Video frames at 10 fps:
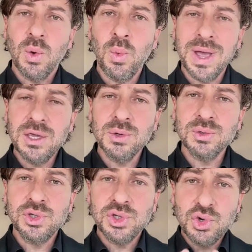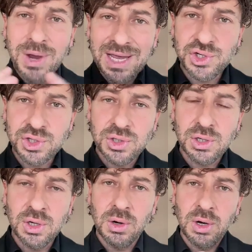when you stretch
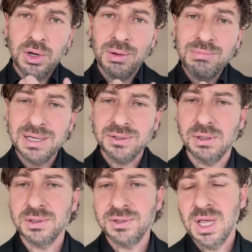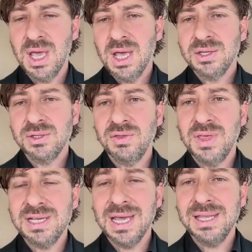your muscles. So things like